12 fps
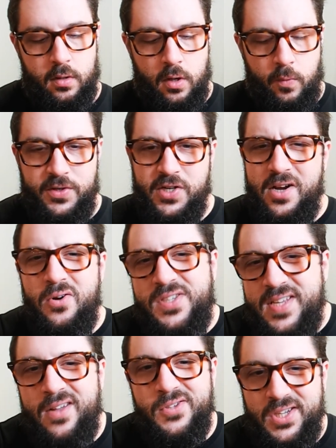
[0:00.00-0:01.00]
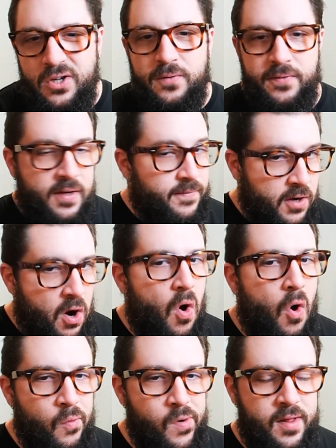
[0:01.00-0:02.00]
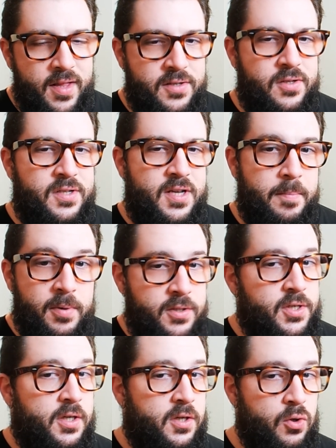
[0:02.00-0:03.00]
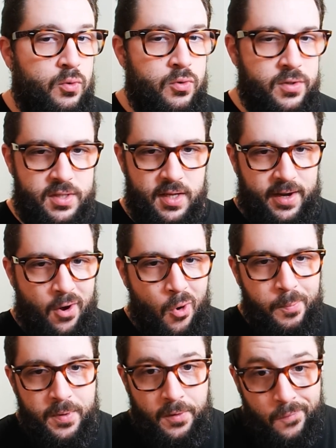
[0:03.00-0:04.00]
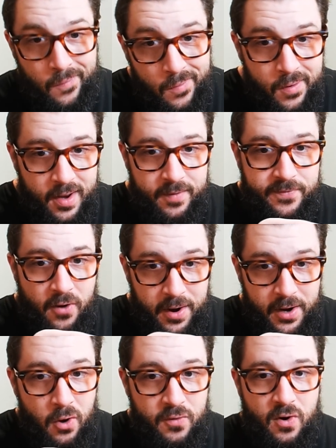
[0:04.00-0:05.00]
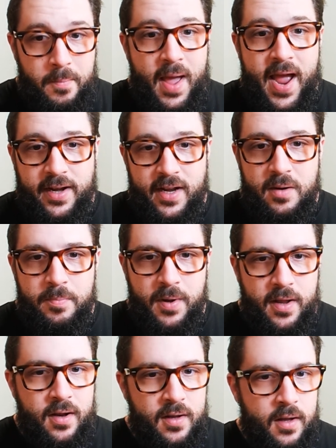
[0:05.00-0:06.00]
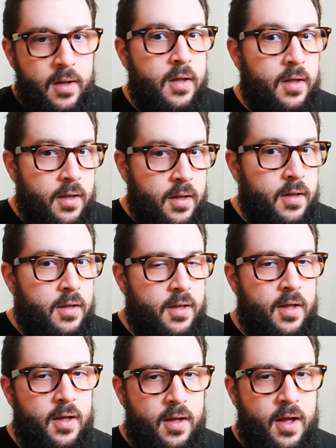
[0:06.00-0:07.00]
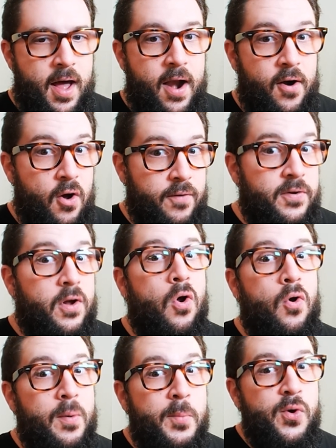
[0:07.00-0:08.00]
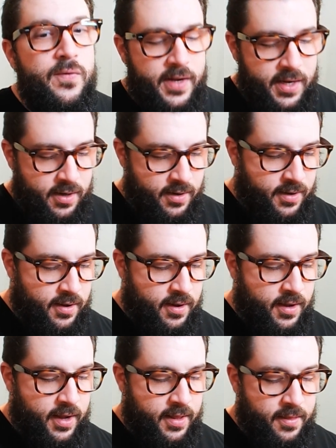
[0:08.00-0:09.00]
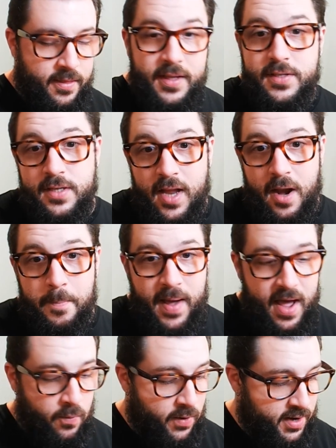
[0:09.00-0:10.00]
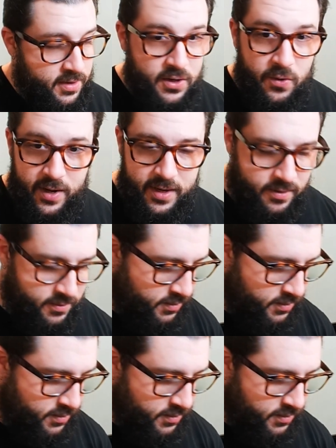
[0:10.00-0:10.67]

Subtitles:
Which I know it sounds goofy. If you don't own one of this, you see a bunch of goons like fawning over a magnet. But I don't know. If you're going to own a movie, this is not a bad way to do it.